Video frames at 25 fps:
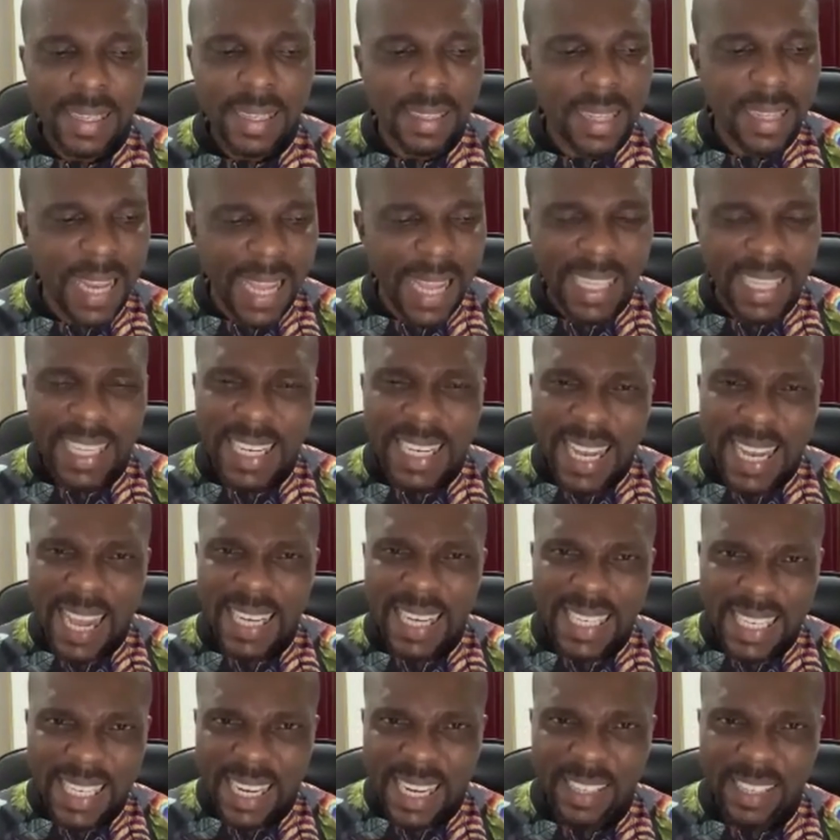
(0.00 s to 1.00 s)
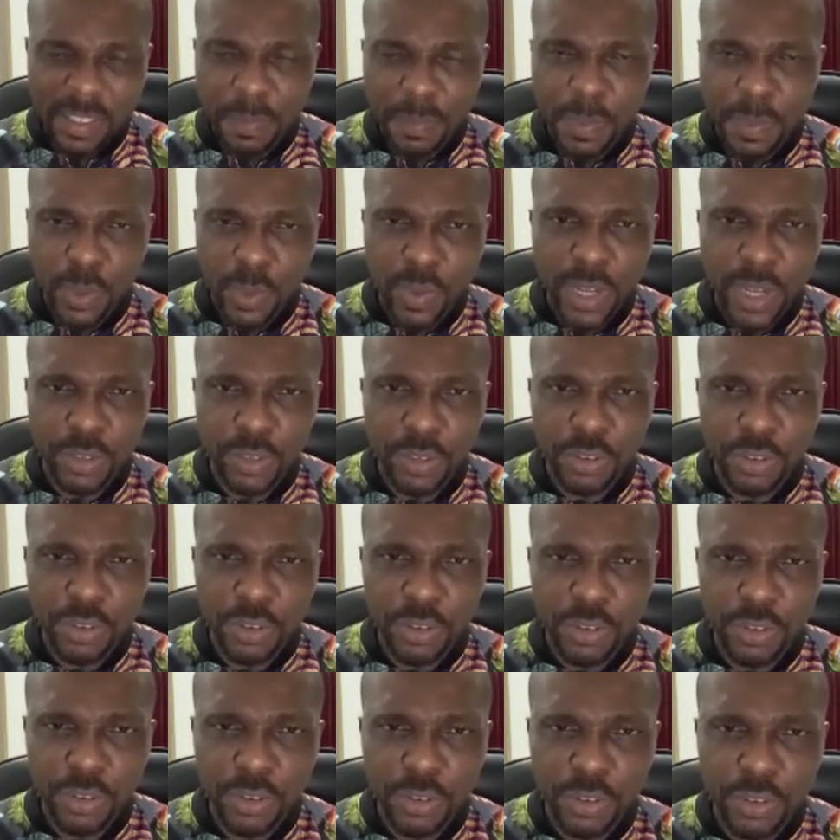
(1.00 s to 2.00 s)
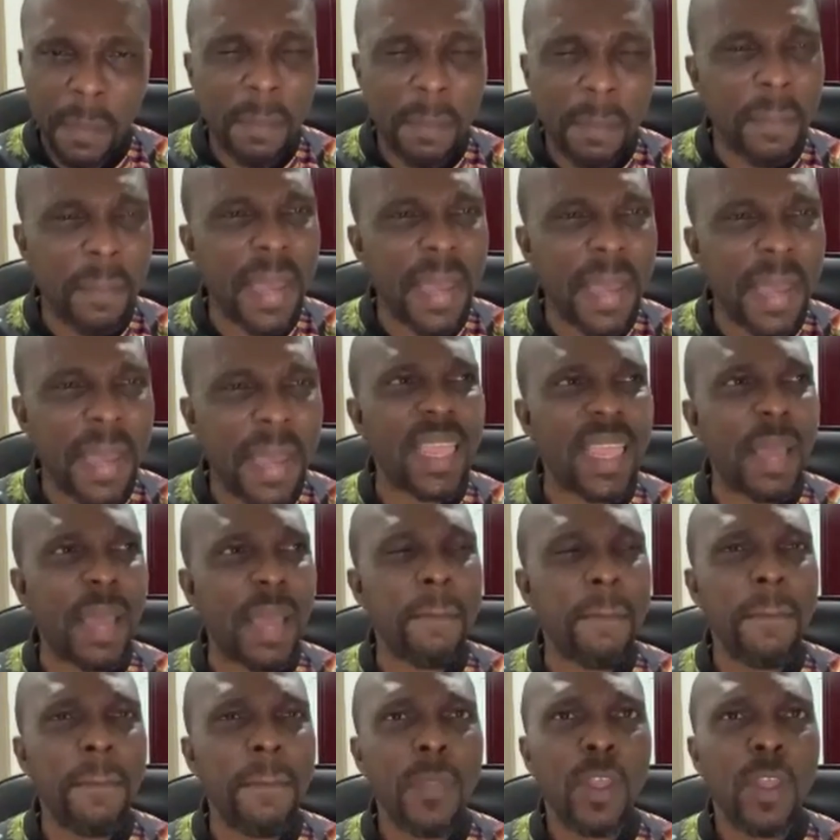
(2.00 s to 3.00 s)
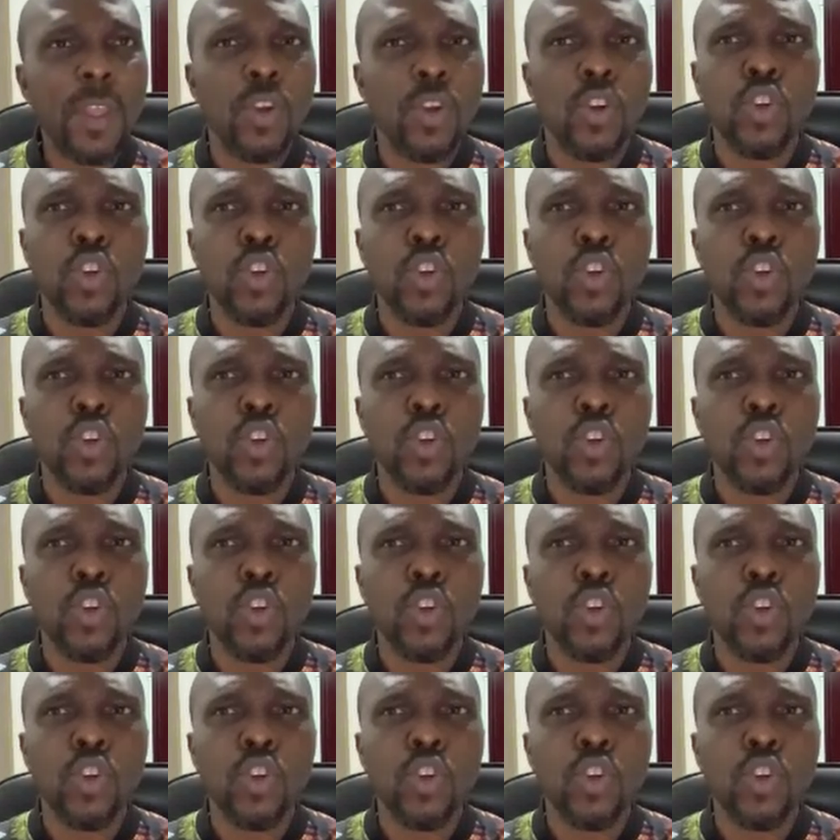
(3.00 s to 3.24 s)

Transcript: letting that desperation make them